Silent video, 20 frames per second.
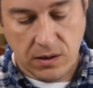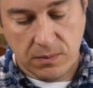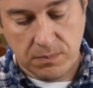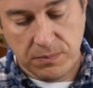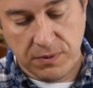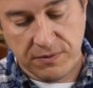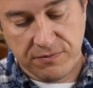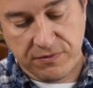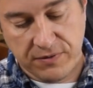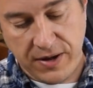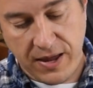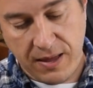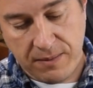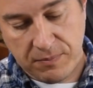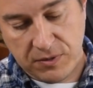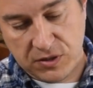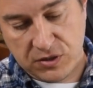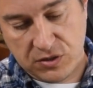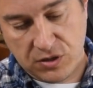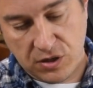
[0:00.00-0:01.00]
But for now, I'm
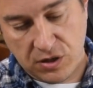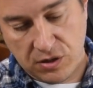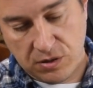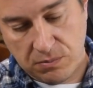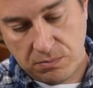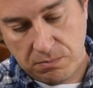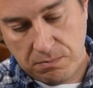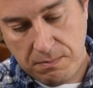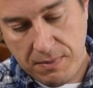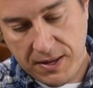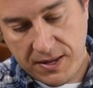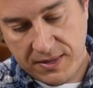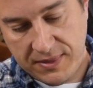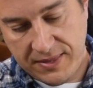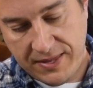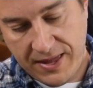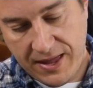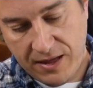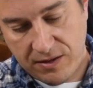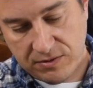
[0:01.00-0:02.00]
going to start making
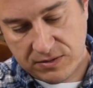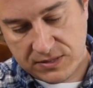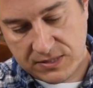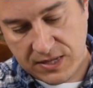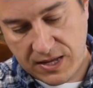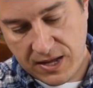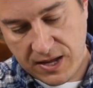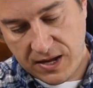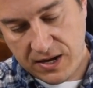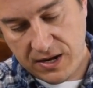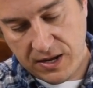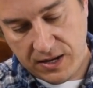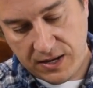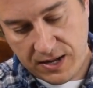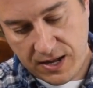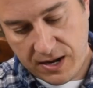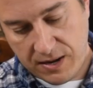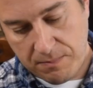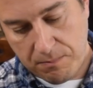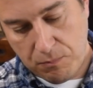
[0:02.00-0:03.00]
the outside and
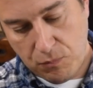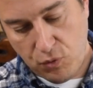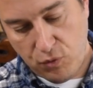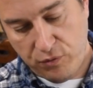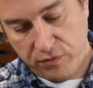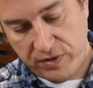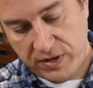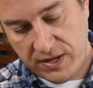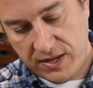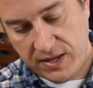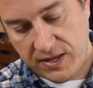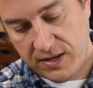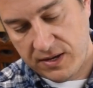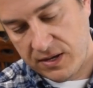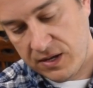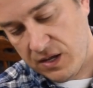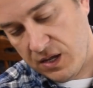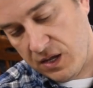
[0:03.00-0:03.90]
kind of move it in.